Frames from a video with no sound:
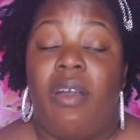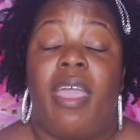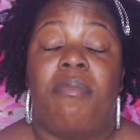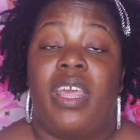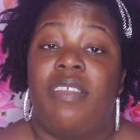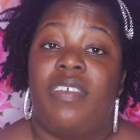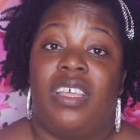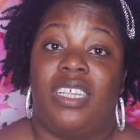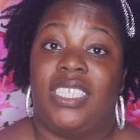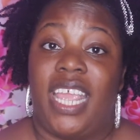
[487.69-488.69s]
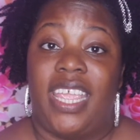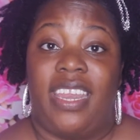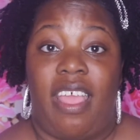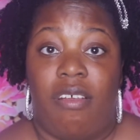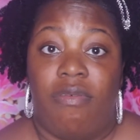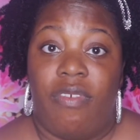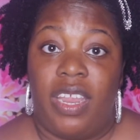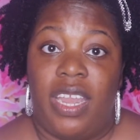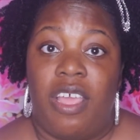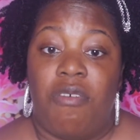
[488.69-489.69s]
I'm not even gonna take it out
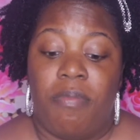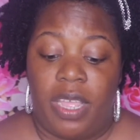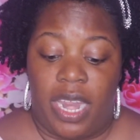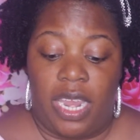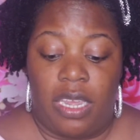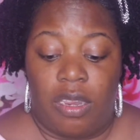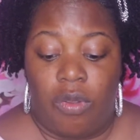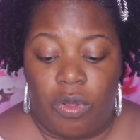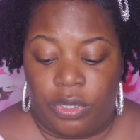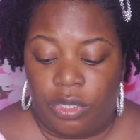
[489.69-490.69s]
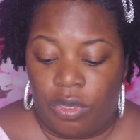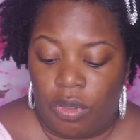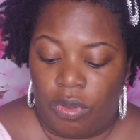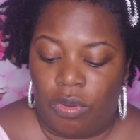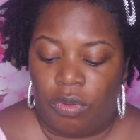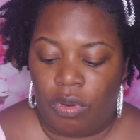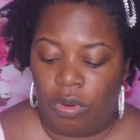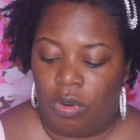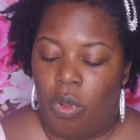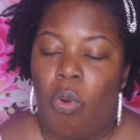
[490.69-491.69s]
right now, but I did also
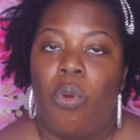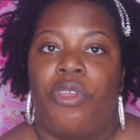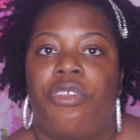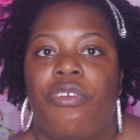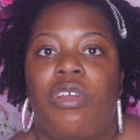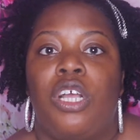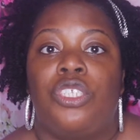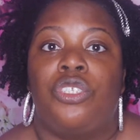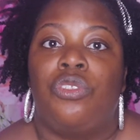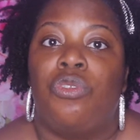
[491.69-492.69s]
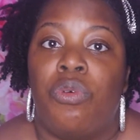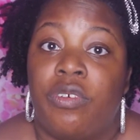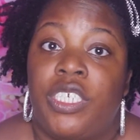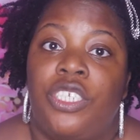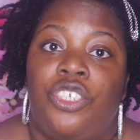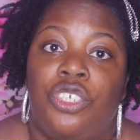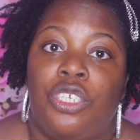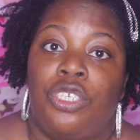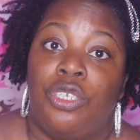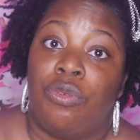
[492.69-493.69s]
order a storage
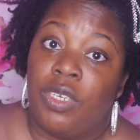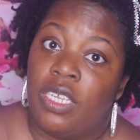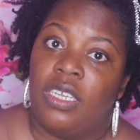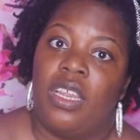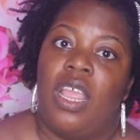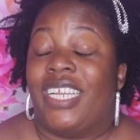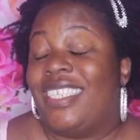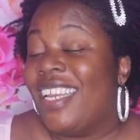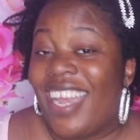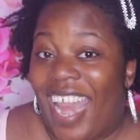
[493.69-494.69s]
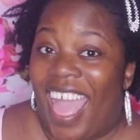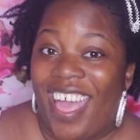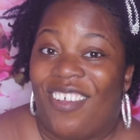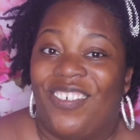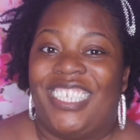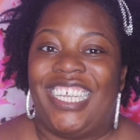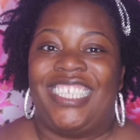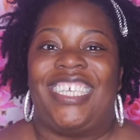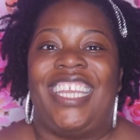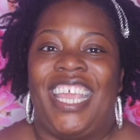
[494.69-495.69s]
unit. I didn't have a
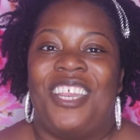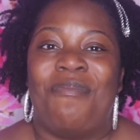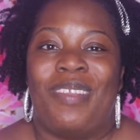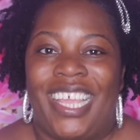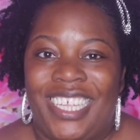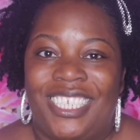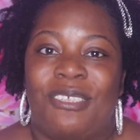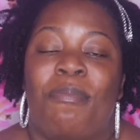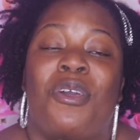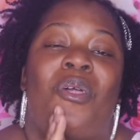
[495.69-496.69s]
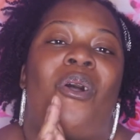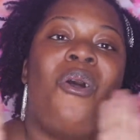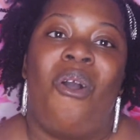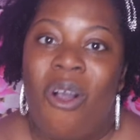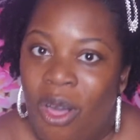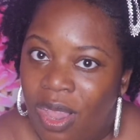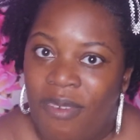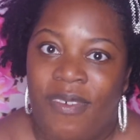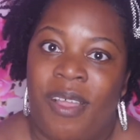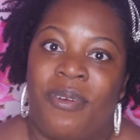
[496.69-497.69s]
designated place to put all
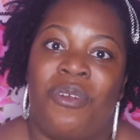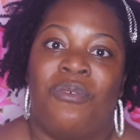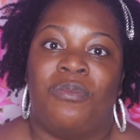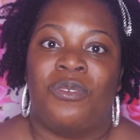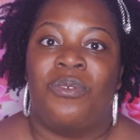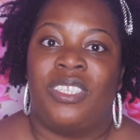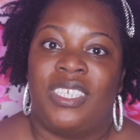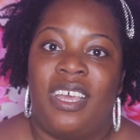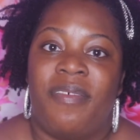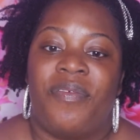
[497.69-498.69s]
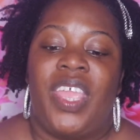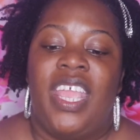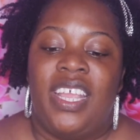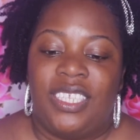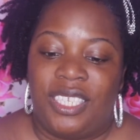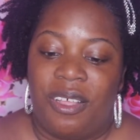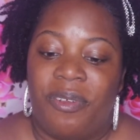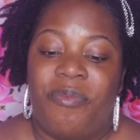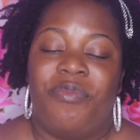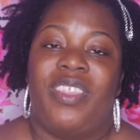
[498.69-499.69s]
of our homeschool stuff.
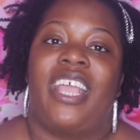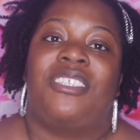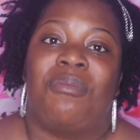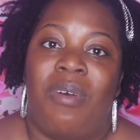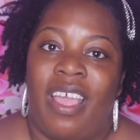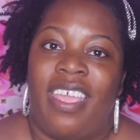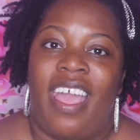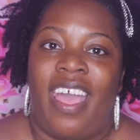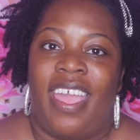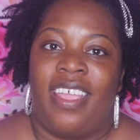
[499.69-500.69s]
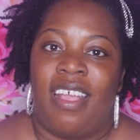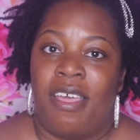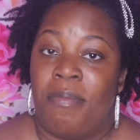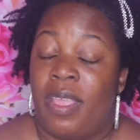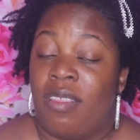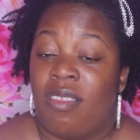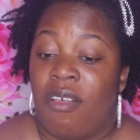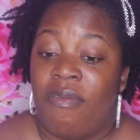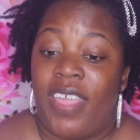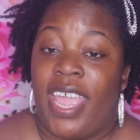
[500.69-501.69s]
So that's why I got
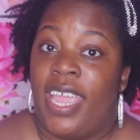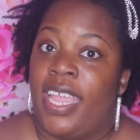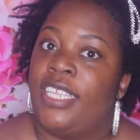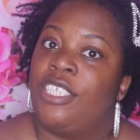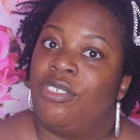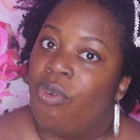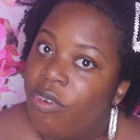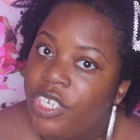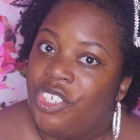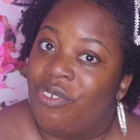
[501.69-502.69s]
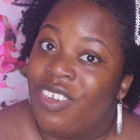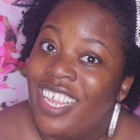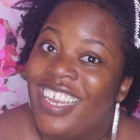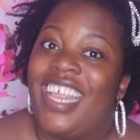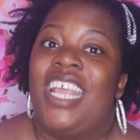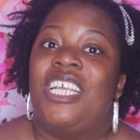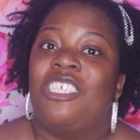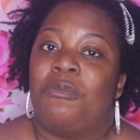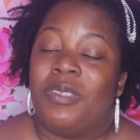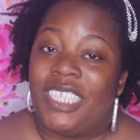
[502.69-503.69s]
myself a storage unit
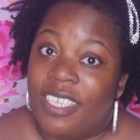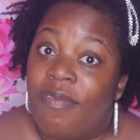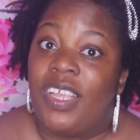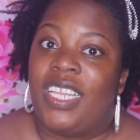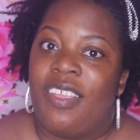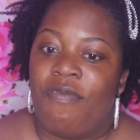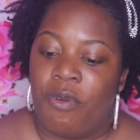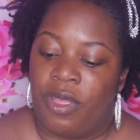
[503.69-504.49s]
specifically for